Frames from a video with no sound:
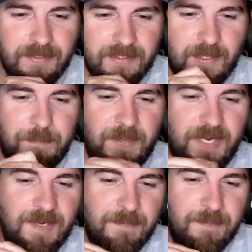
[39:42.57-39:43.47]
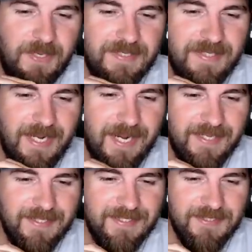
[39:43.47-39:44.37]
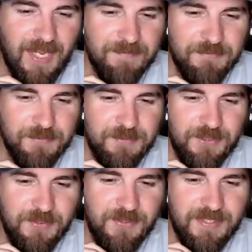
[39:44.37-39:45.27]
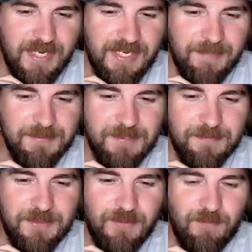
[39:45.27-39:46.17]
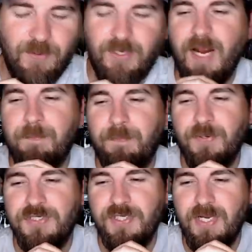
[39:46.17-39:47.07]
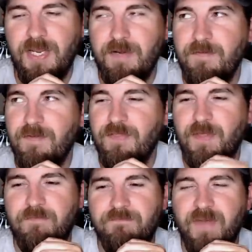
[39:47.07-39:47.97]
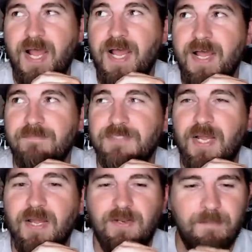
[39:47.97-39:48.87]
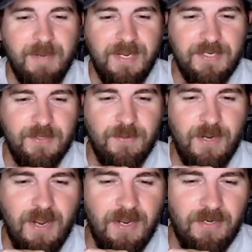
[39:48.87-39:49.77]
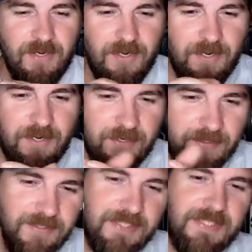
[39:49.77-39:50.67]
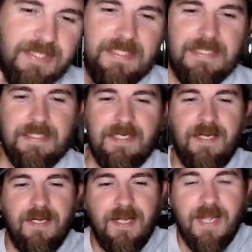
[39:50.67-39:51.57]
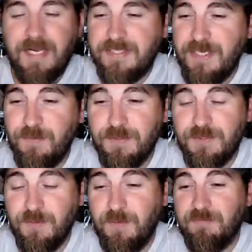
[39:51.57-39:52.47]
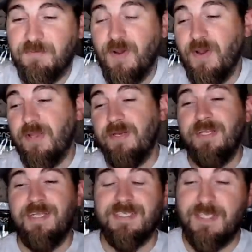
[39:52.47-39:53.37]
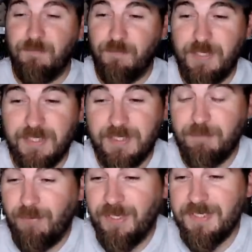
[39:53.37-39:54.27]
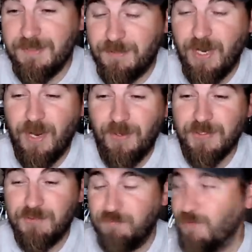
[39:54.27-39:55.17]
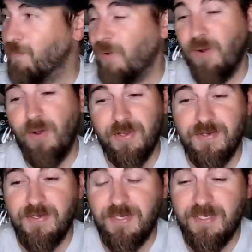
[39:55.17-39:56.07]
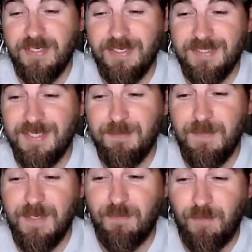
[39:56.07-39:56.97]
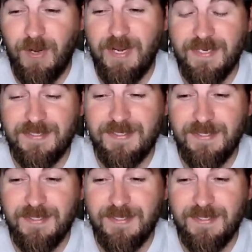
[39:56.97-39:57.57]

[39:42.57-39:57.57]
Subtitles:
the PB Dad, these live streams during the day give me something to do at work. I appreciate it. The $5 make you holla. I tell you what's going to be fun is if we get to play some college football and you can see me rant